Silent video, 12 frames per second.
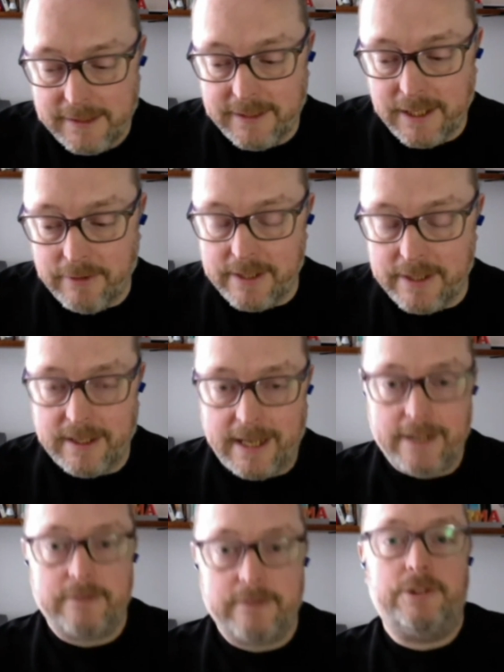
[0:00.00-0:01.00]
there isn't
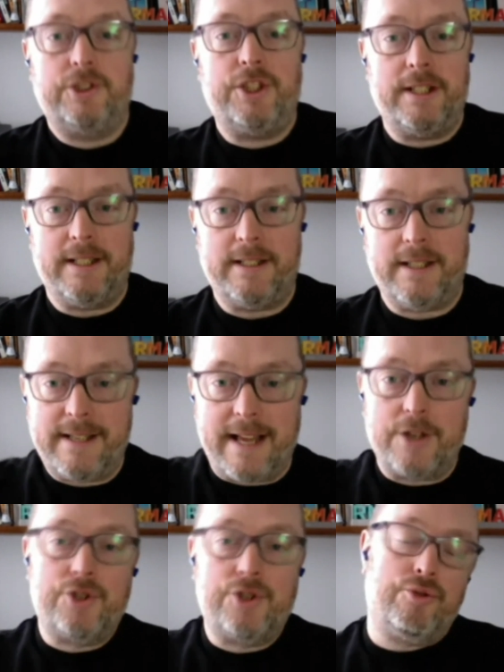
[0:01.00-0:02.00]
that shit. There's
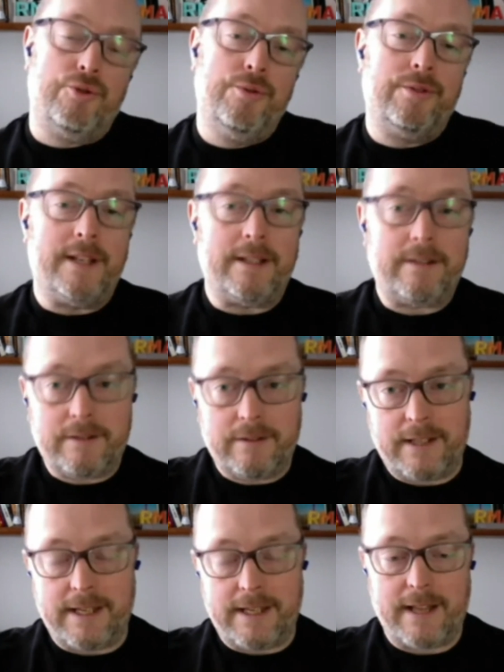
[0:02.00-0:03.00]
that truthness,
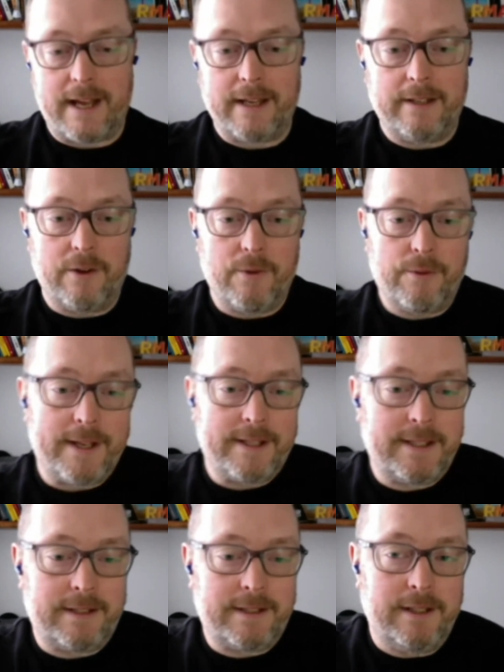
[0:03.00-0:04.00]
there's that, you know,
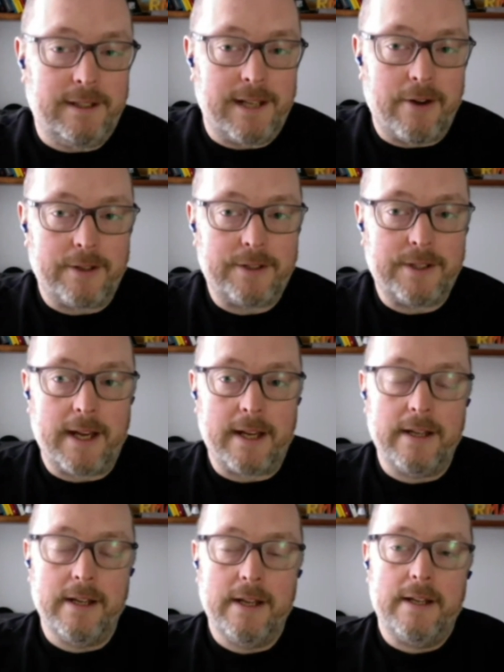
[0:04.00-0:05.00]
authenticity, dare I say it,
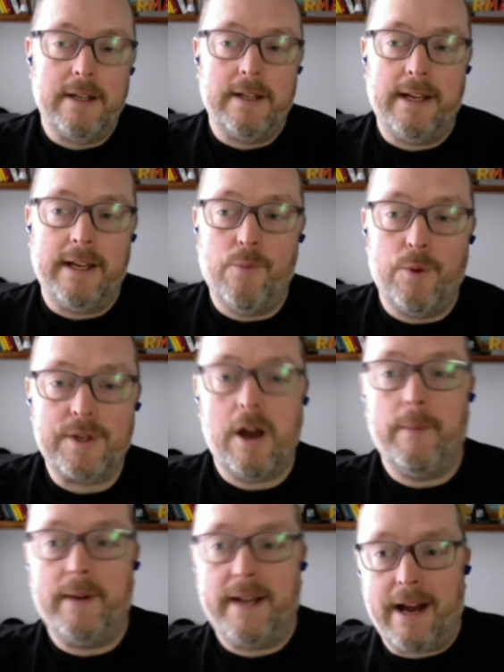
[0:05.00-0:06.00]
in what's
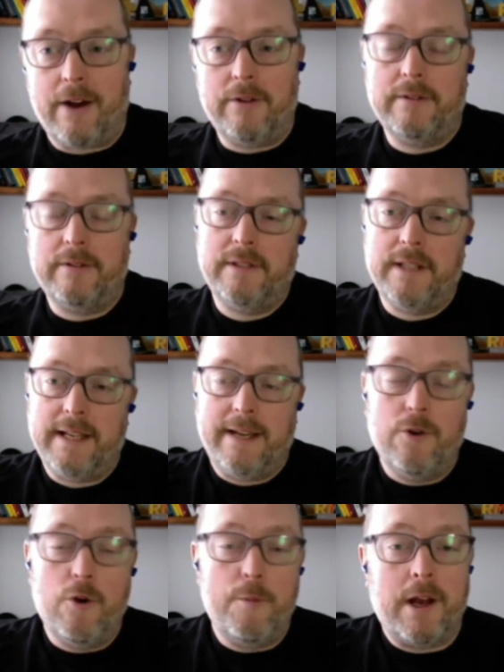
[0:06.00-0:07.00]
coming out.
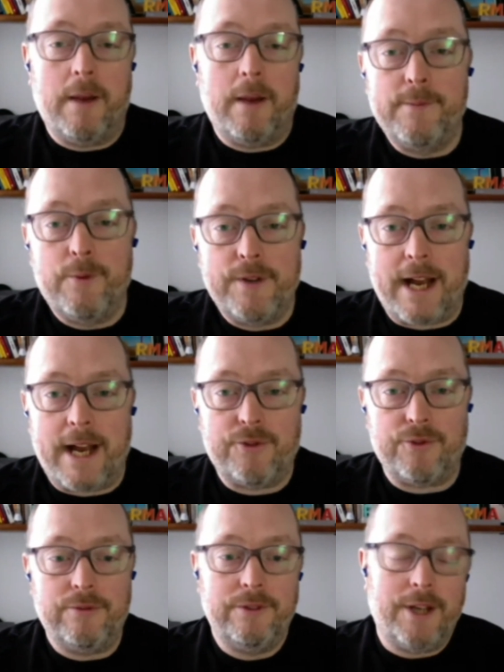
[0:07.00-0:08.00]
It all becomes more
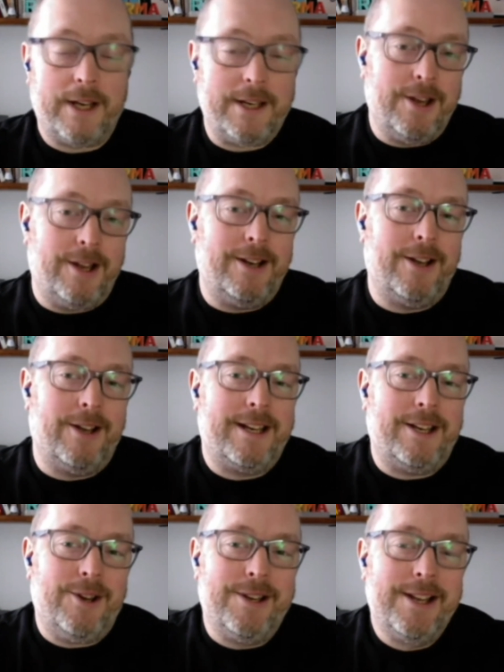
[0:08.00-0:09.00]
natural. Like
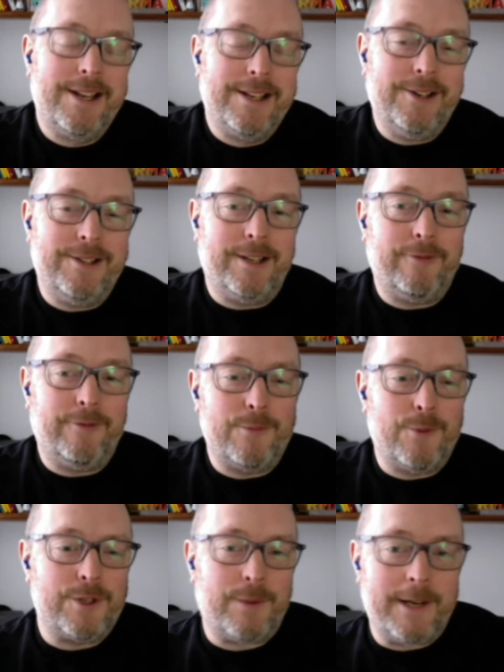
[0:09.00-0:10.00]
you did from
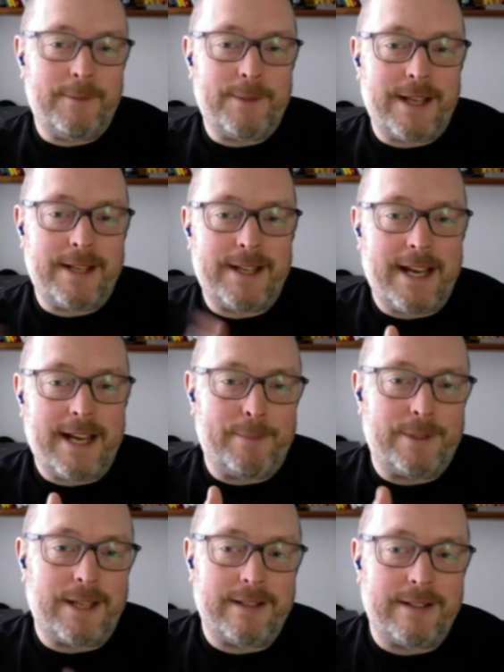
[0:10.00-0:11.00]
what, 20% to
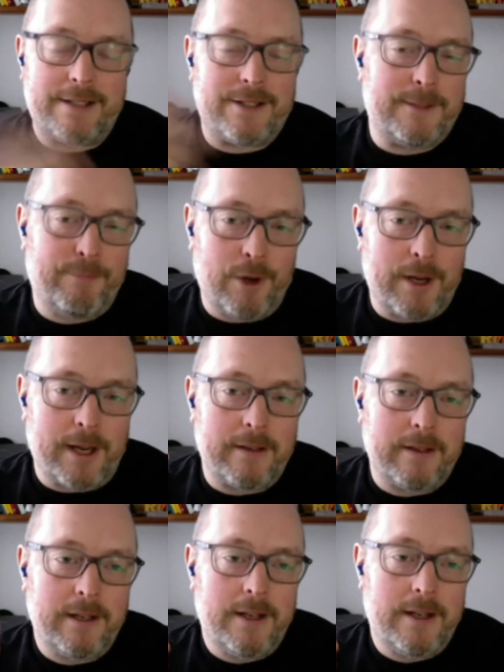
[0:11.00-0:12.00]
8%. That's just brilliant.
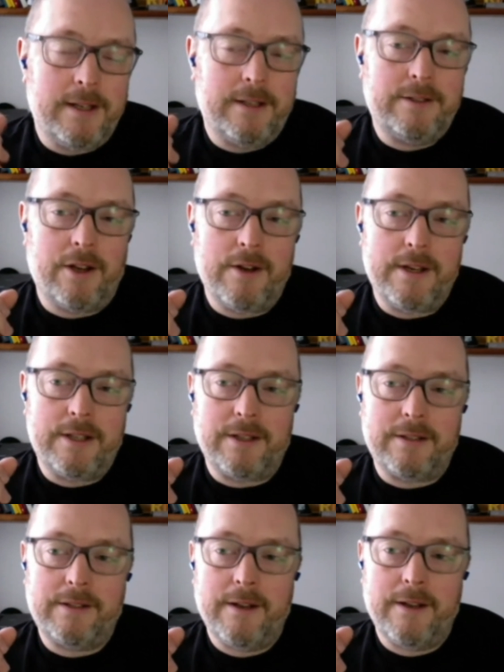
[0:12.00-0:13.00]
So it's
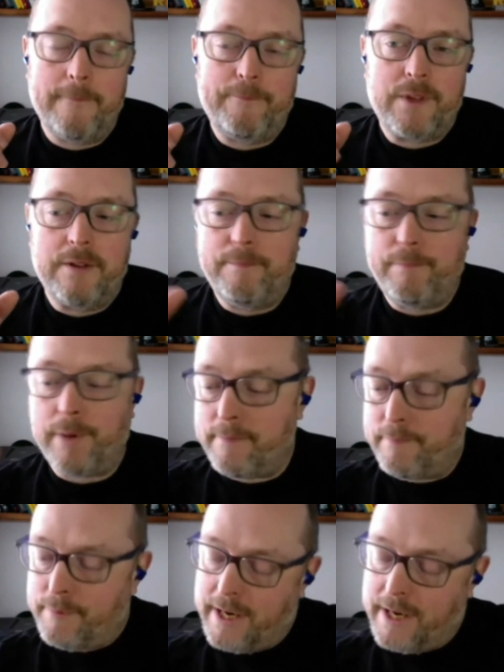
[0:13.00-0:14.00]
just, by
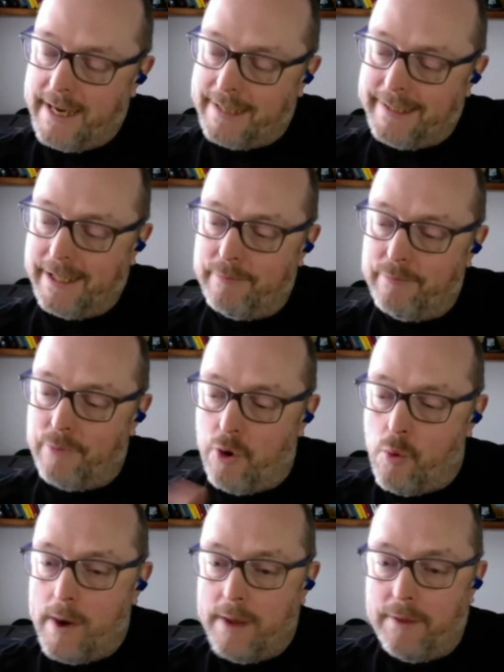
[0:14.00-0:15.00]
connecting it more
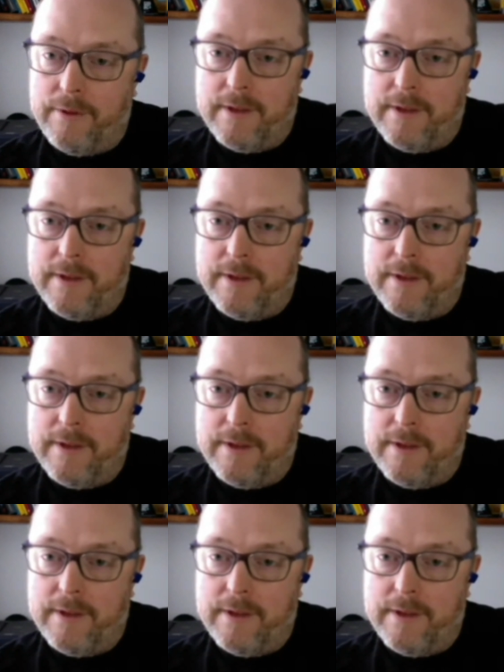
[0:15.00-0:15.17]
with